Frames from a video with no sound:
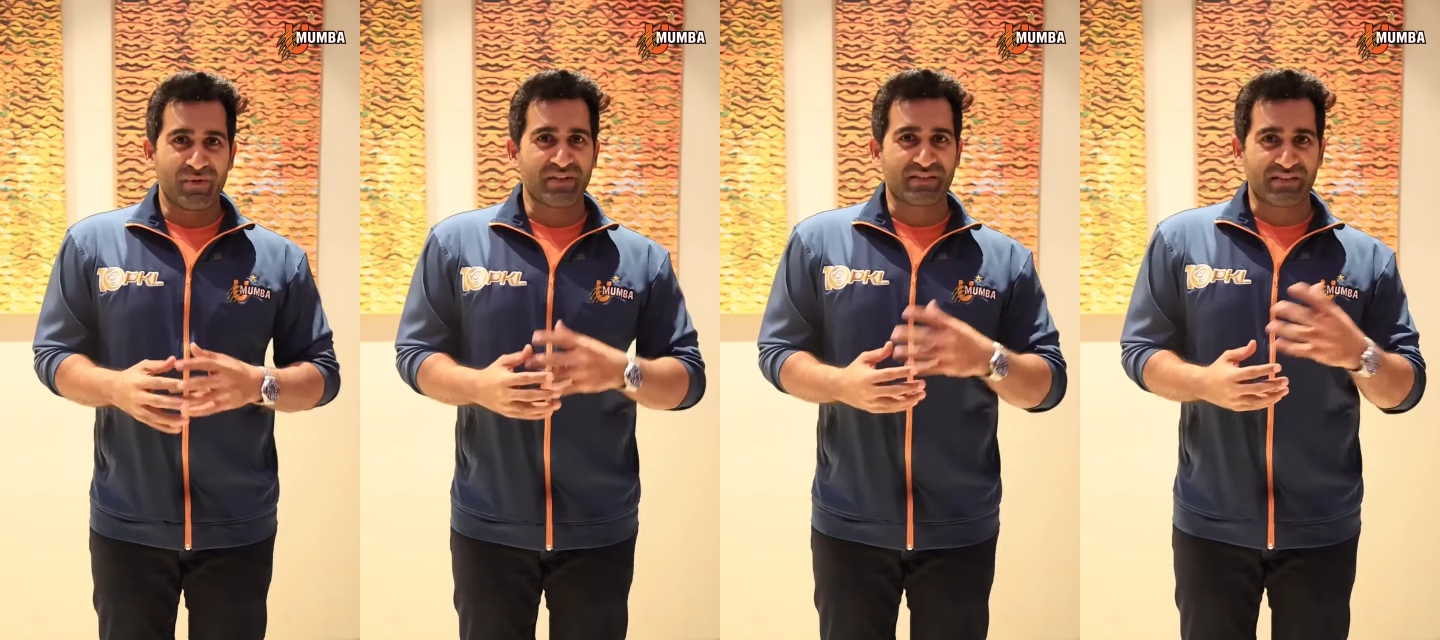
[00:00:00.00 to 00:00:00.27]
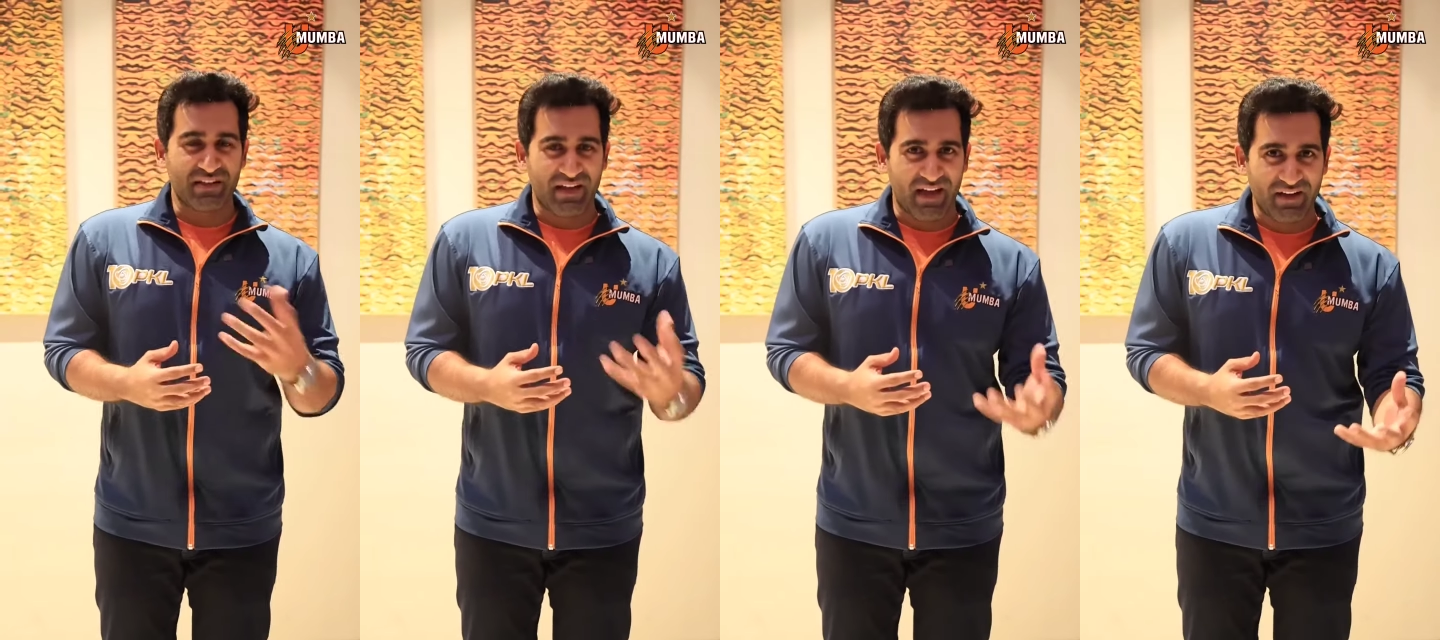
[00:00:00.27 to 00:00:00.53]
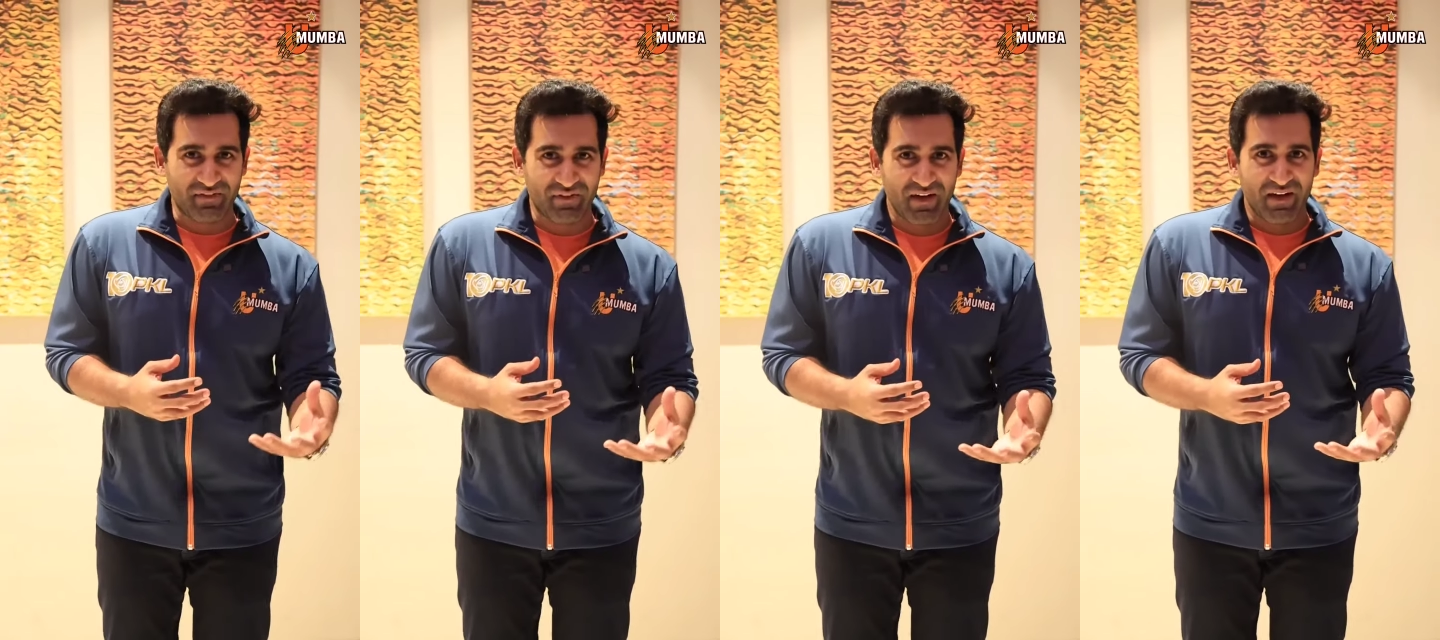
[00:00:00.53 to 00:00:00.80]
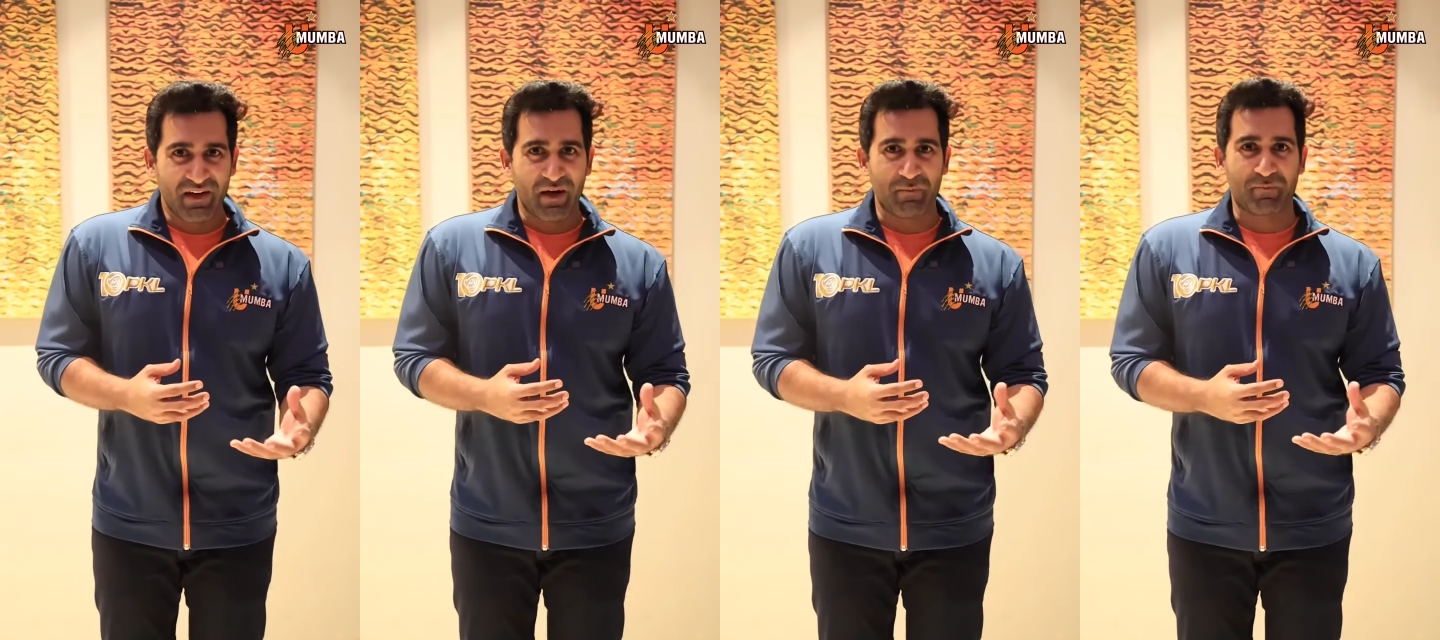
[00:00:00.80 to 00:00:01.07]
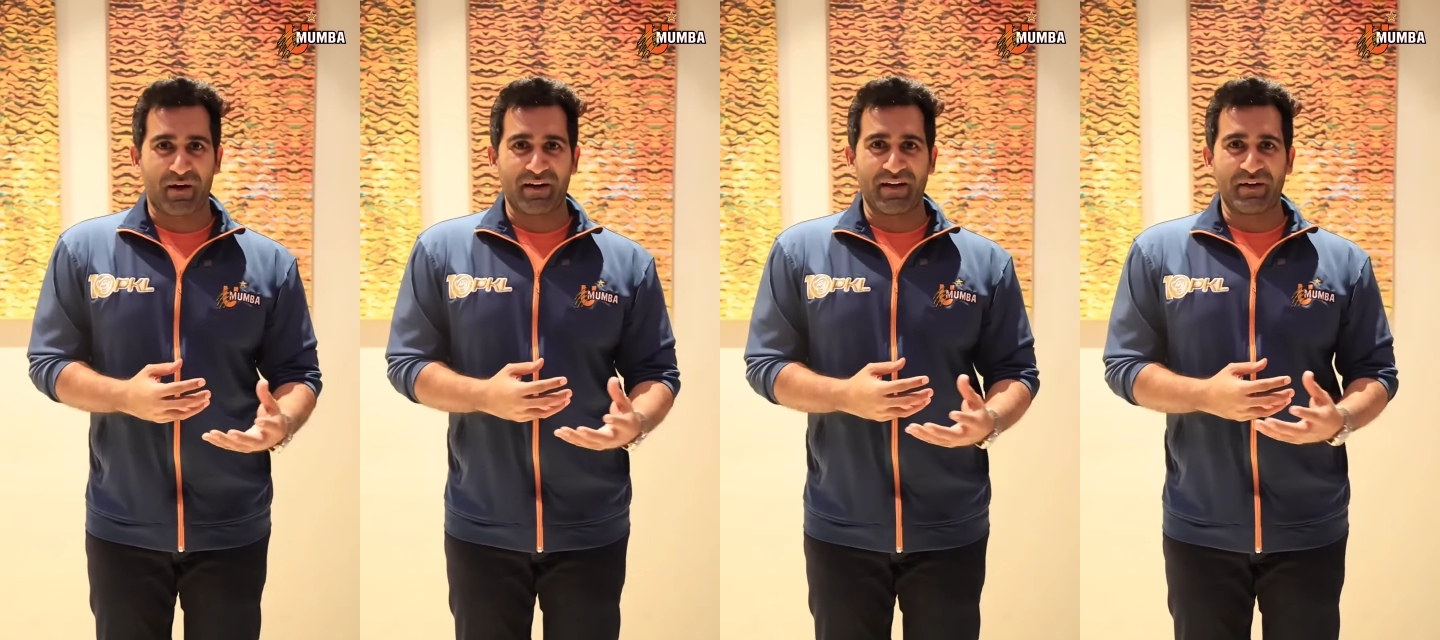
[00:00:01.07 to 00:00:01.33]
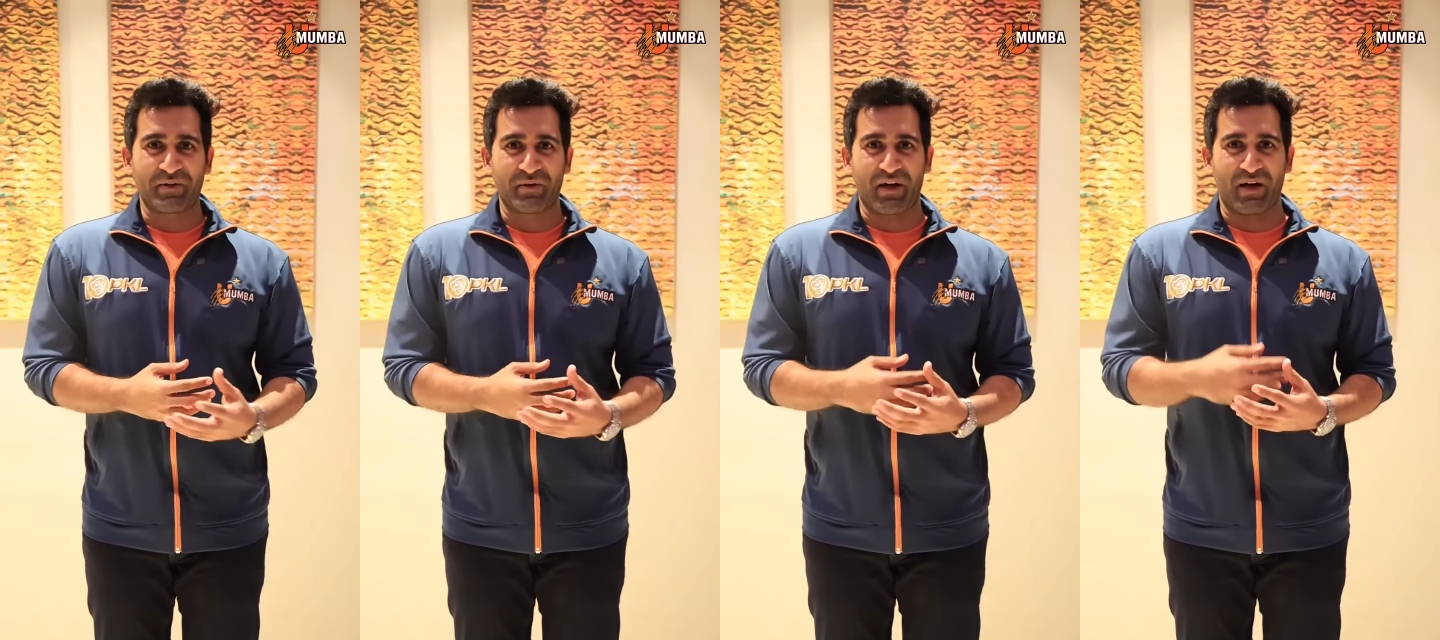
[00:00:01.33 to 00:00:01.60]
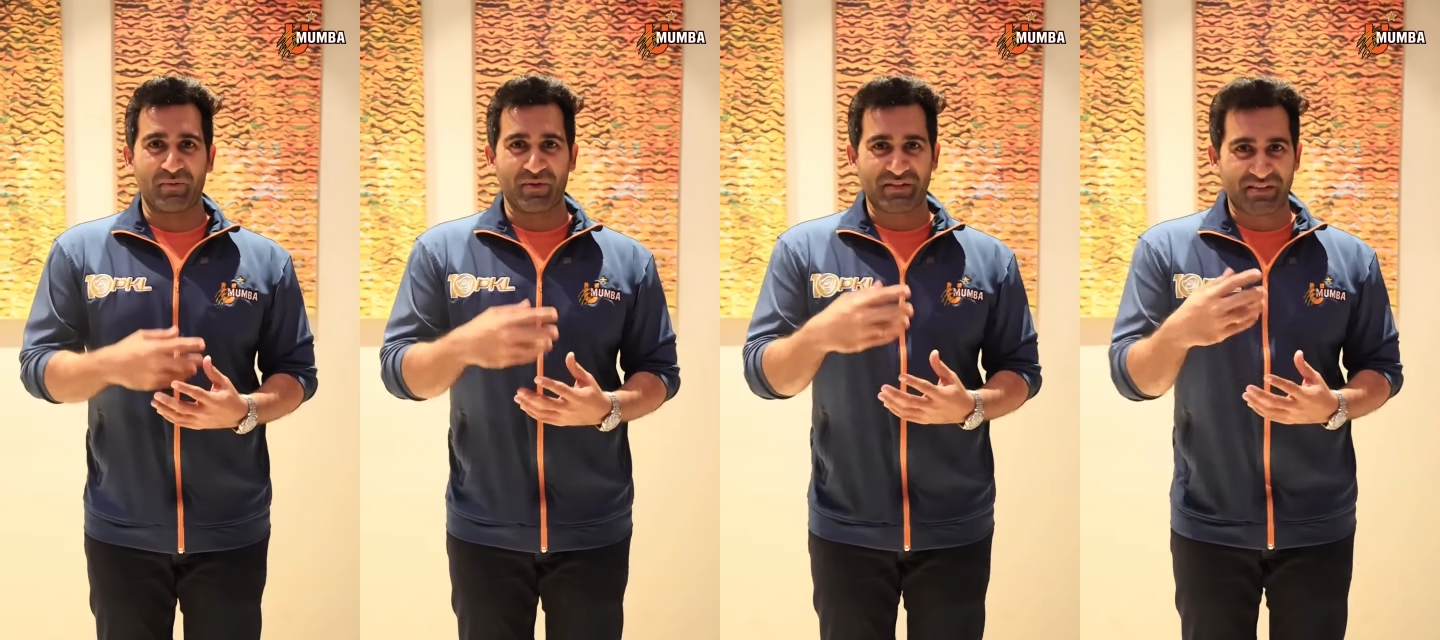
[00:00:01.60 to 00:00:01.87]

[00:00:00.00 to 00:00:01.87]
We still have a Pranay to come.